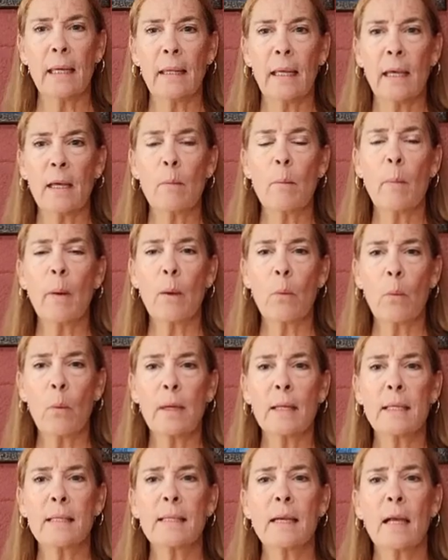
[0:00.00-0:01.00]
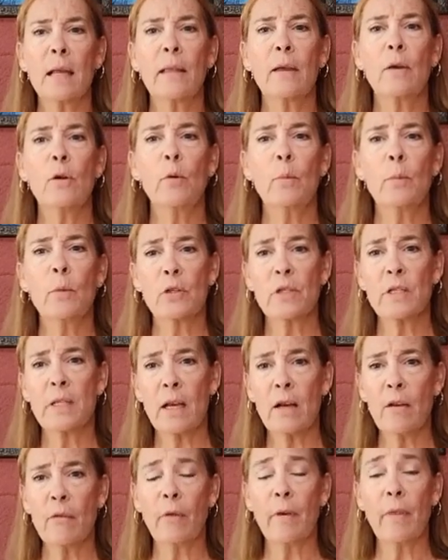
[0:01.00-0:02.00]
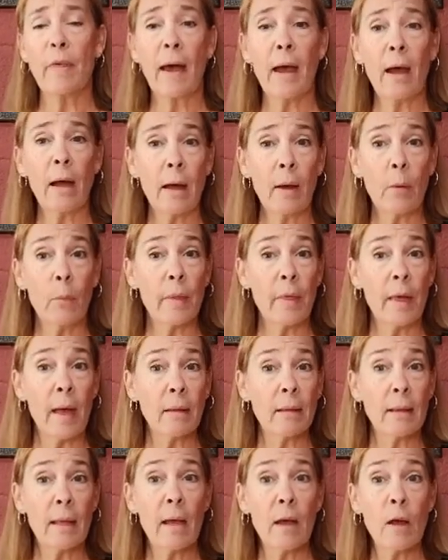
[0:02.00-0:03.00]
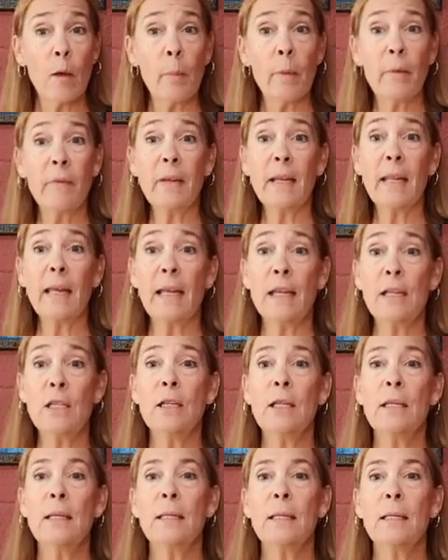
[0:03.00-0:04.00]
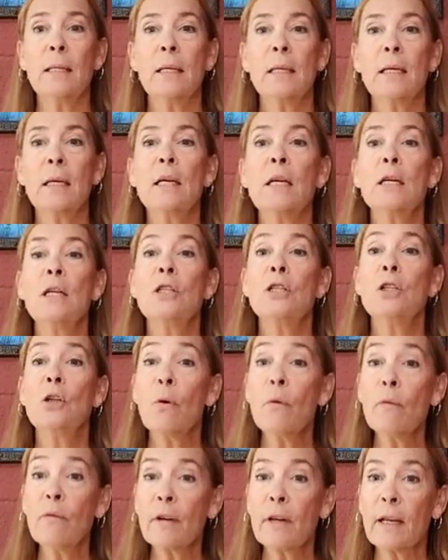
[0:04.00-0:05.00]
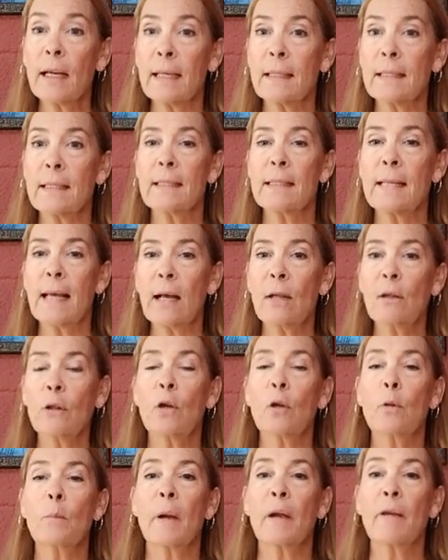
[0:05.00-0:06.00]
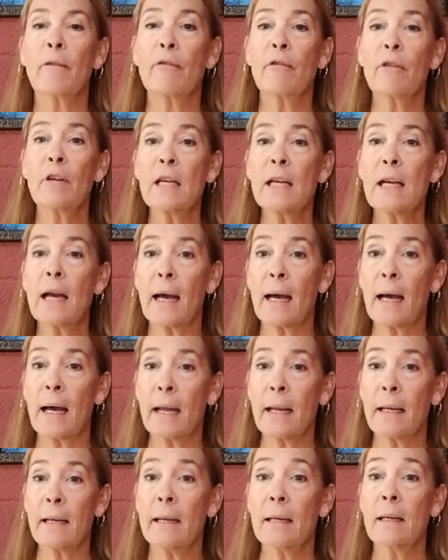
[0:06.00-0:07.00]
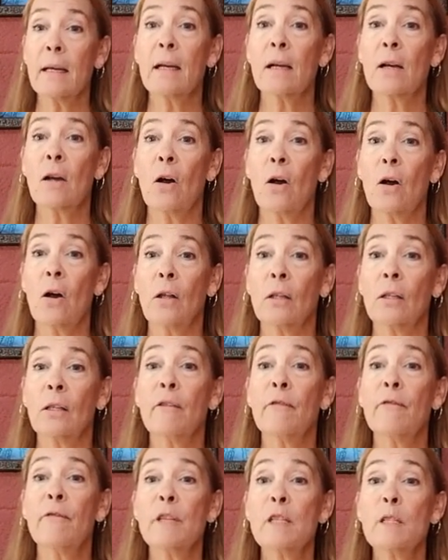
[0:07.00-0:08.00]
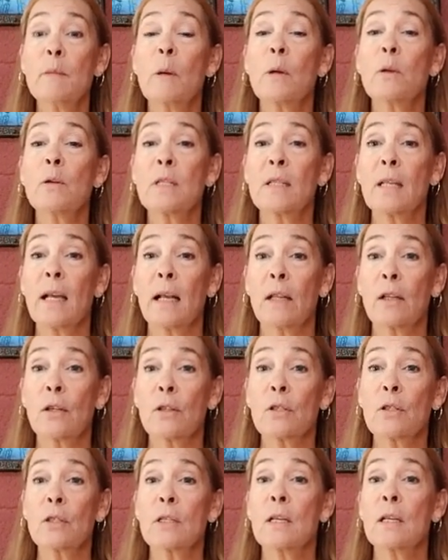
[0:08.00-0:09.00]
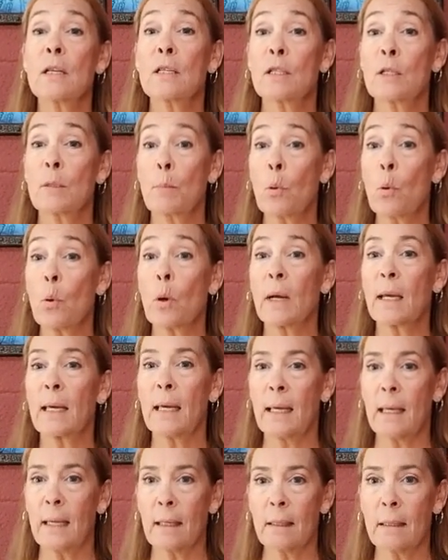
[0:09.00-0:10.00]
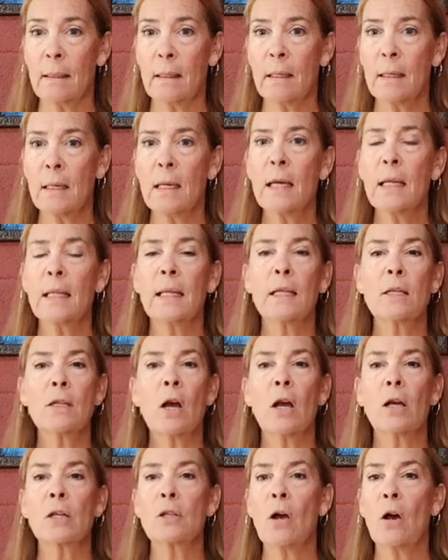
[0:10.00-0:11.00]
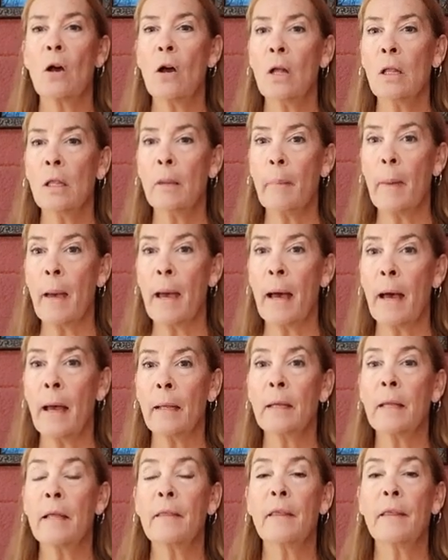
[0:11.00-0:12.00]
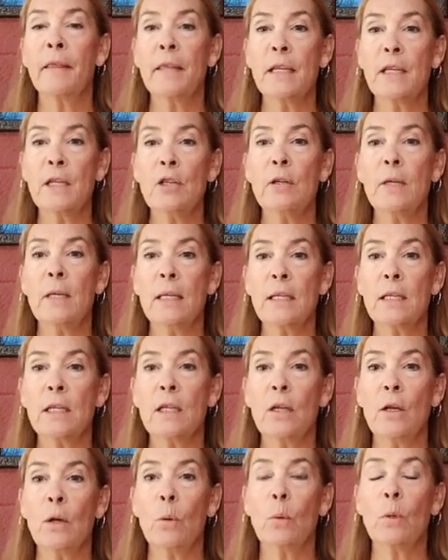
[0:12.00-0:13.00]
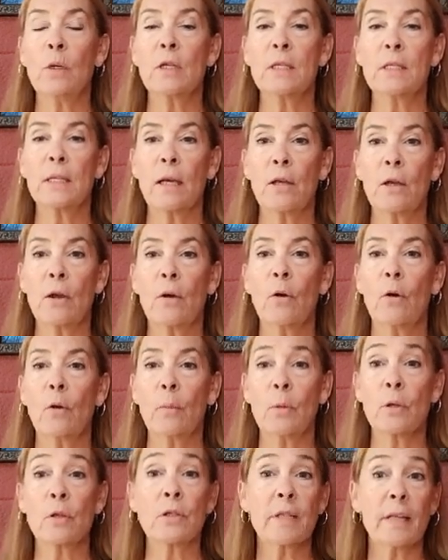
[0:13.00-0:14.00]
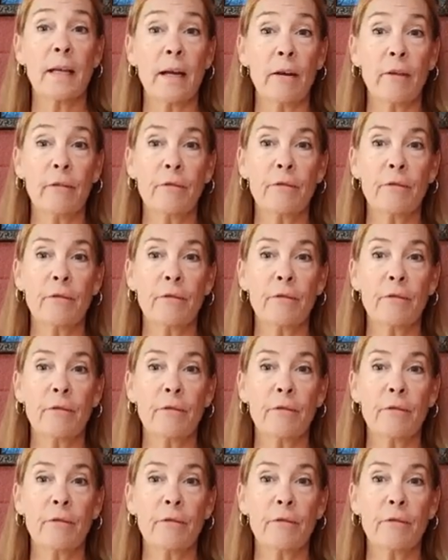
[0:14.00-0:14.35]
that you might want to sell the home yourself without the help of an agent, don't forget to download my free guide called the FSBO Sellers Support Kit that talks all about the things you need to know when you sell your home yourself.